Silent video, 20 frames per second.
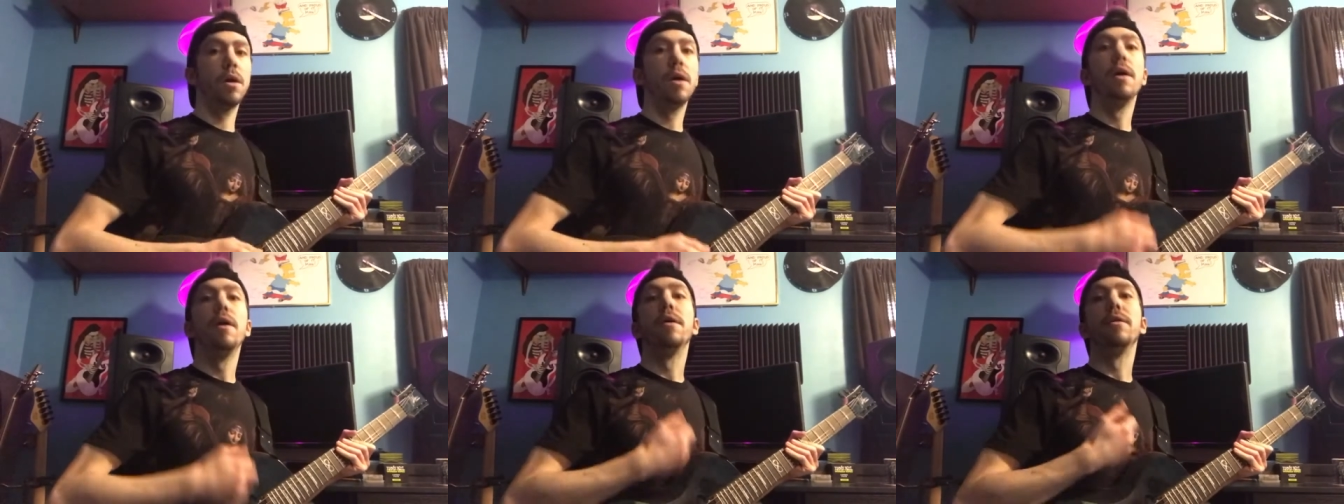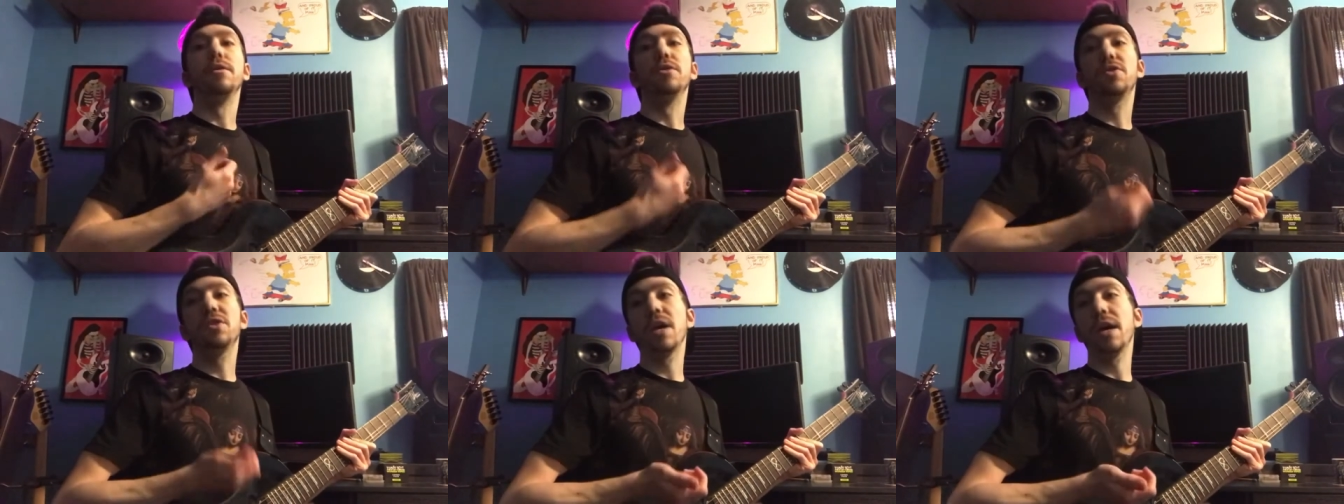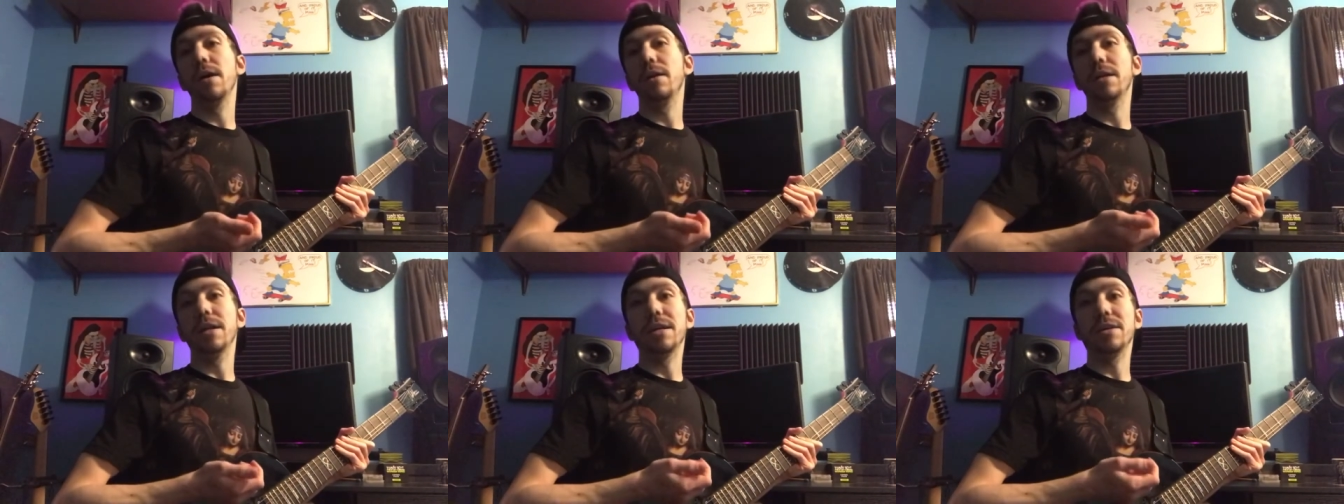This
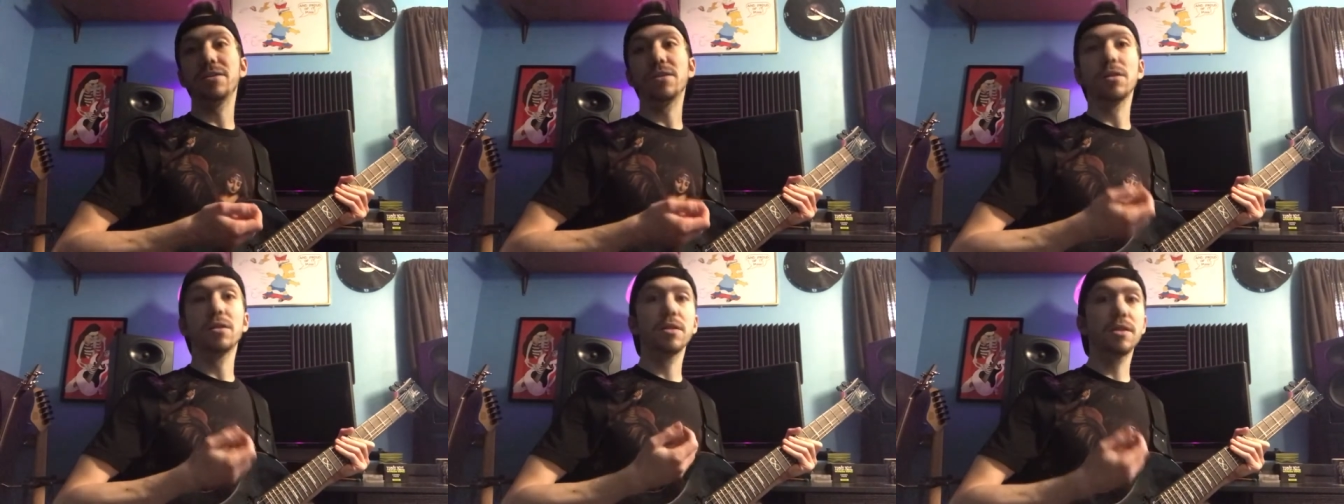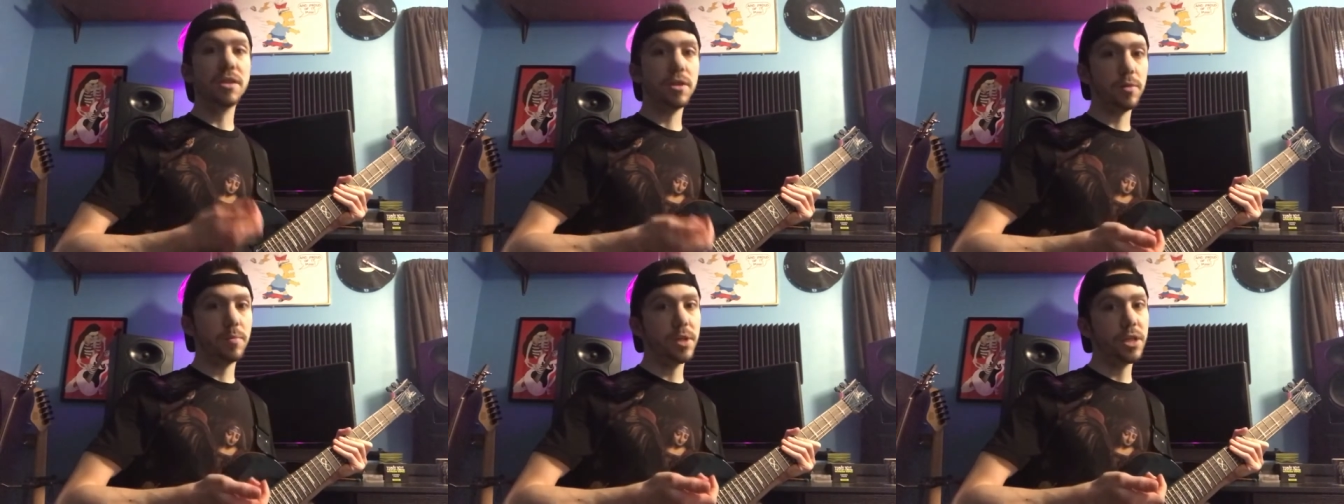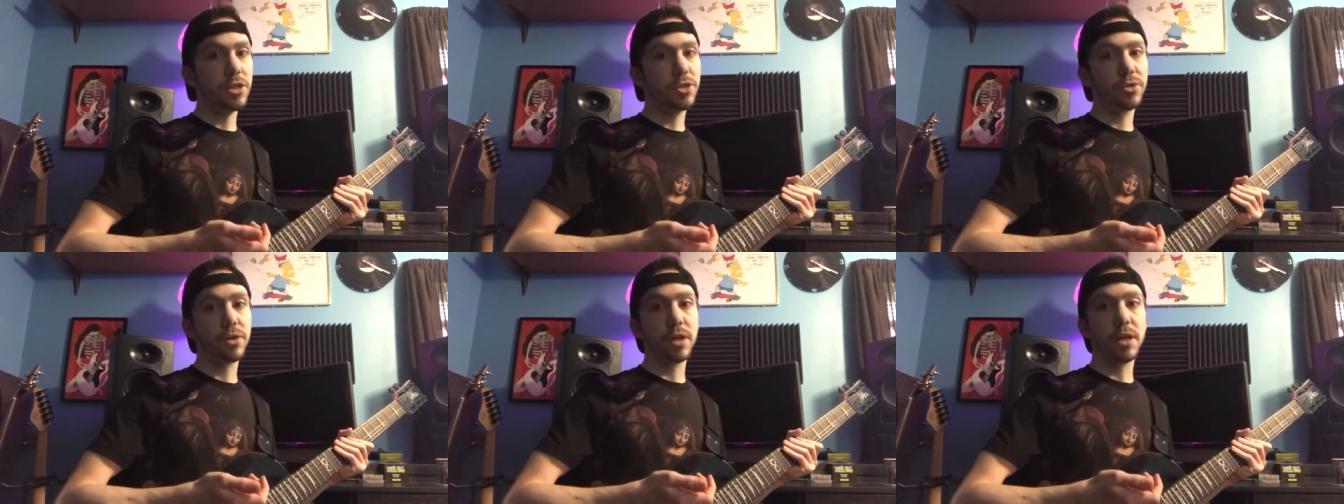scale is a little bit
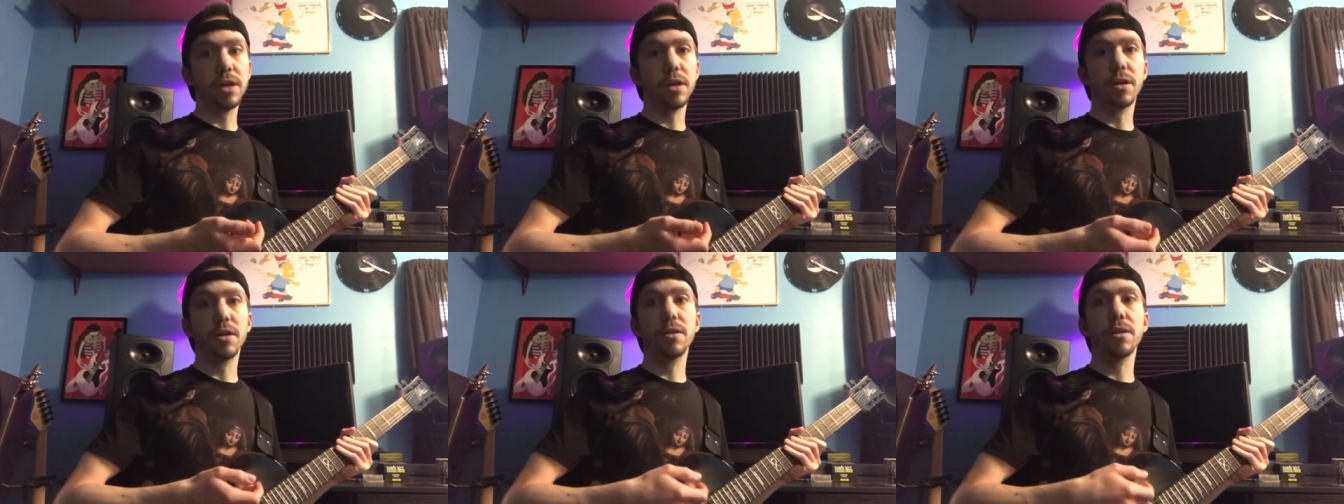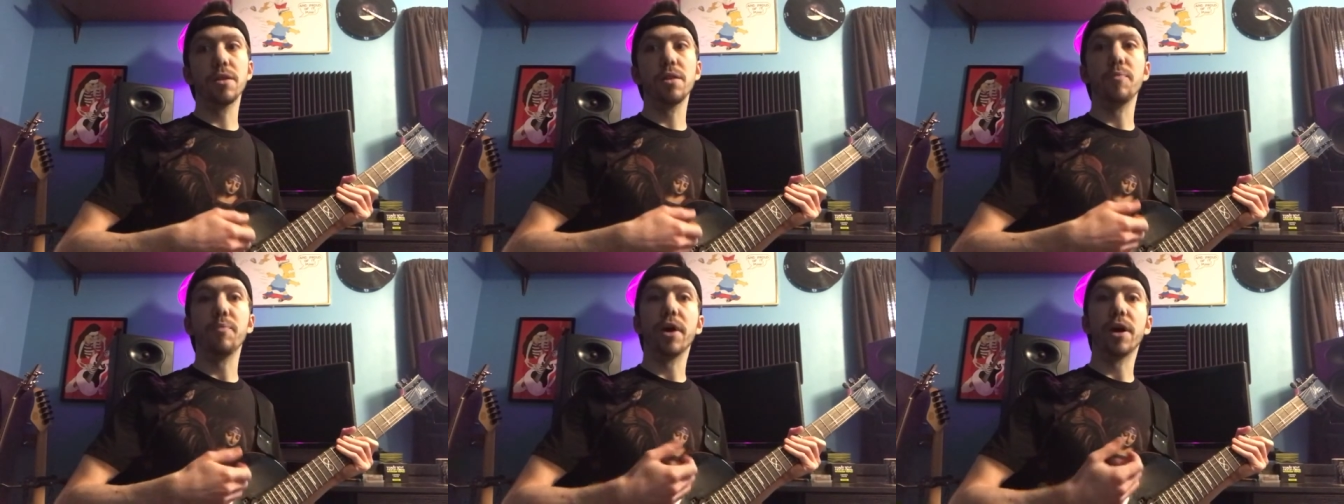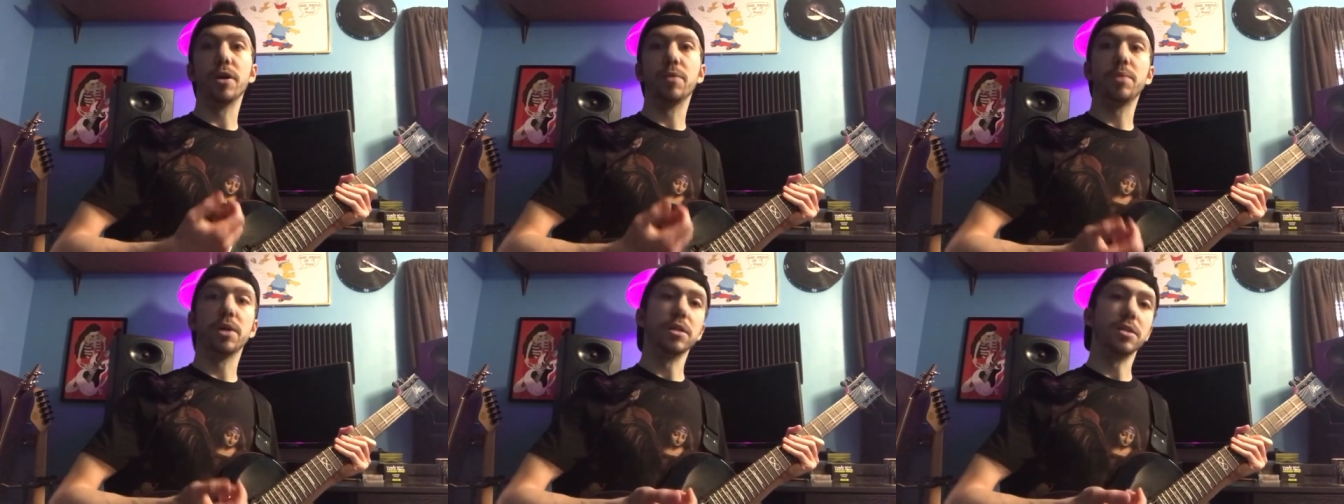trickier than the minor
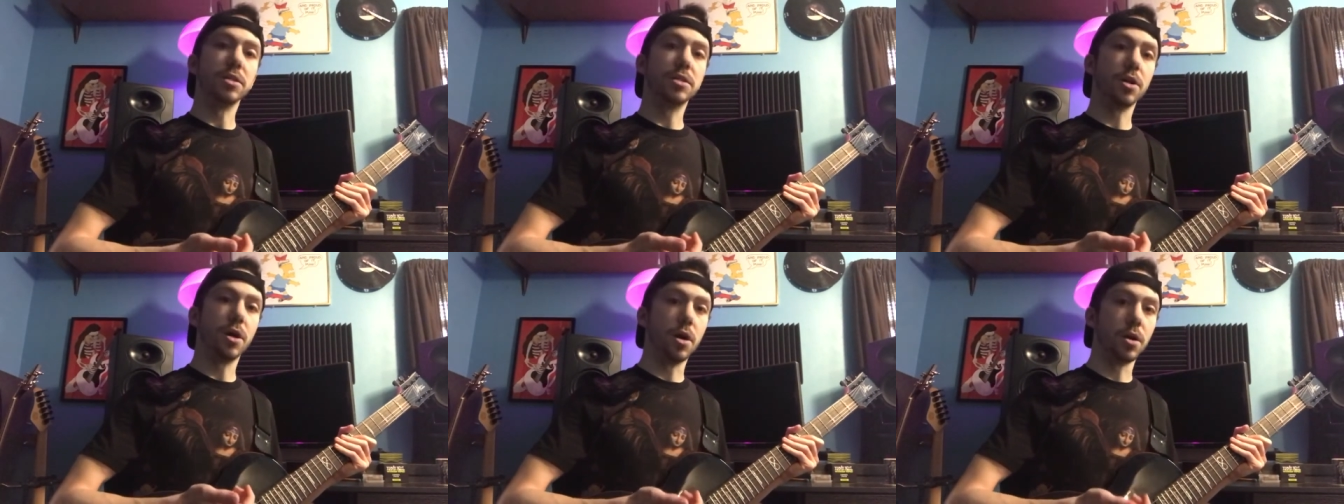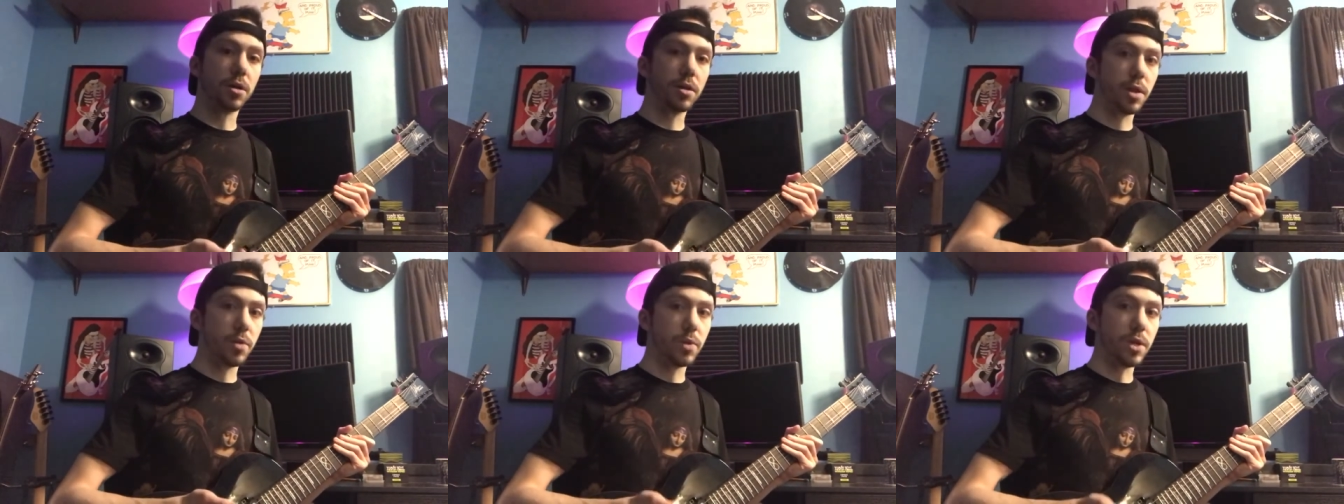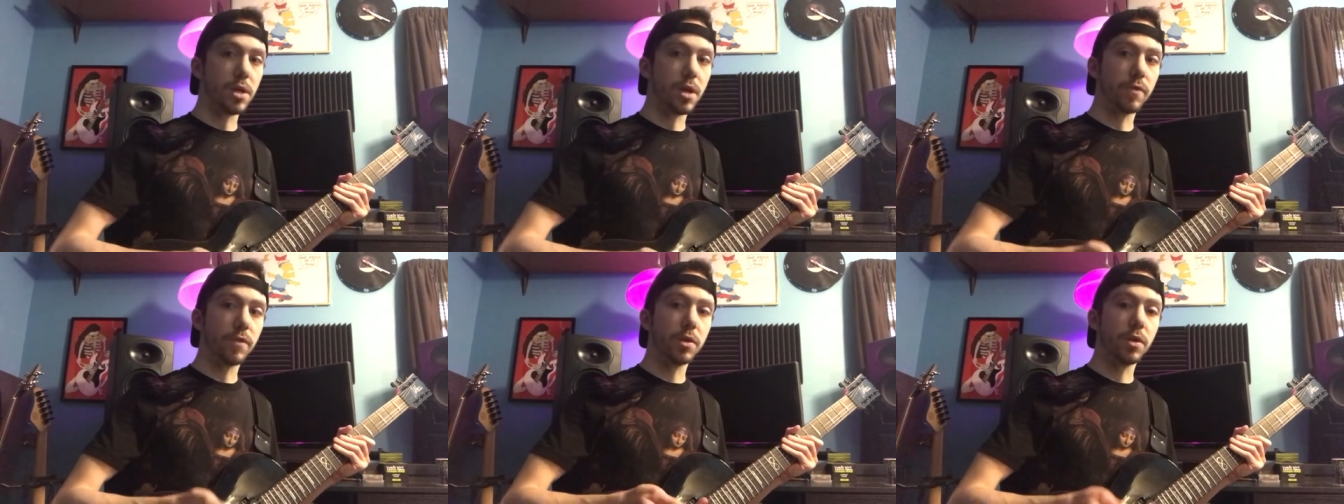pentatonic that we
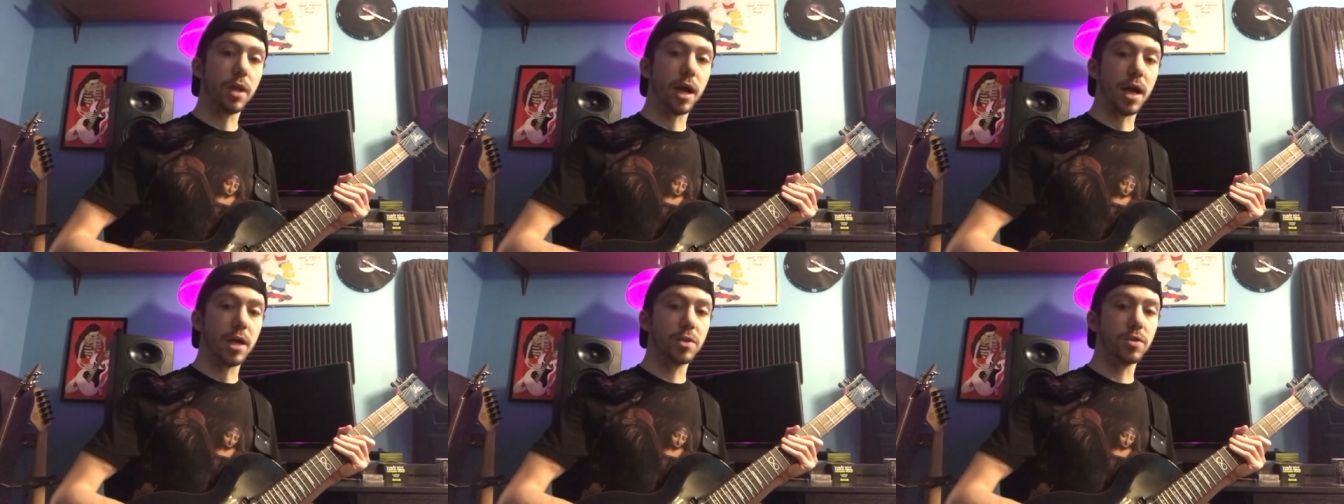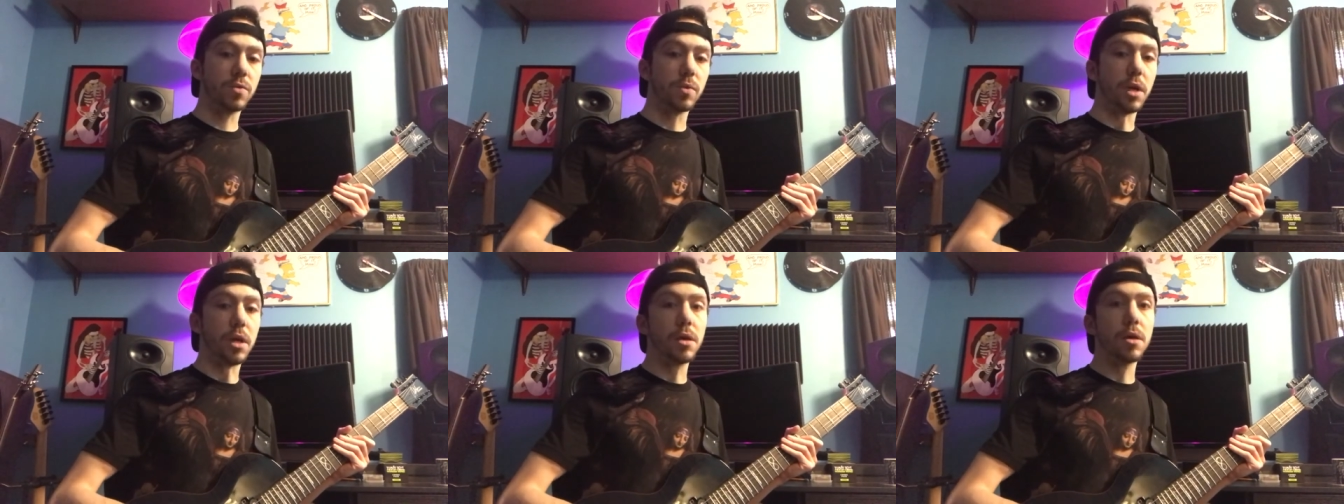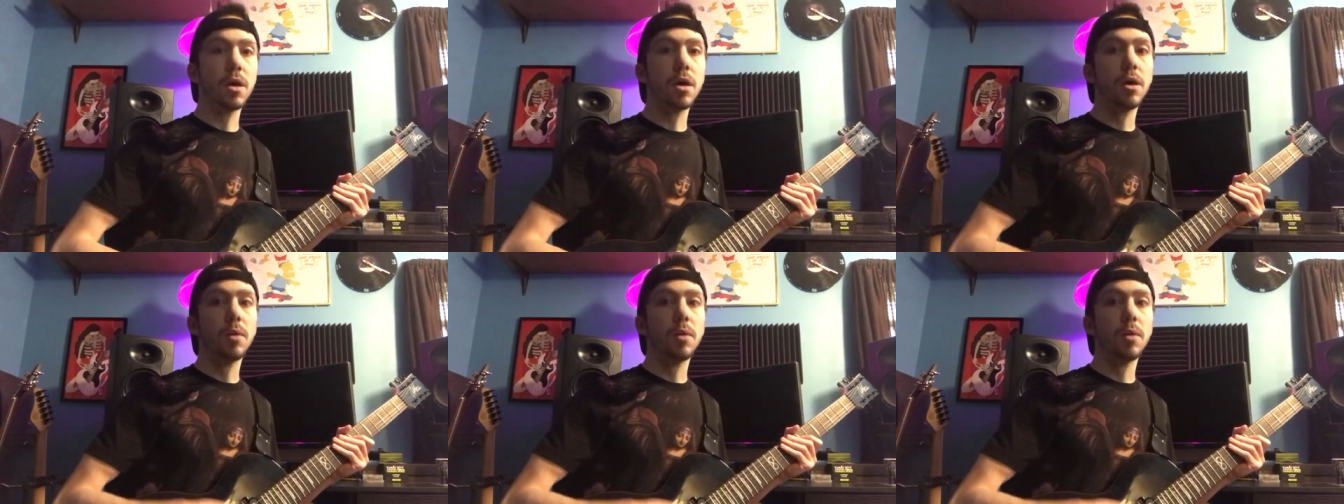covered last week,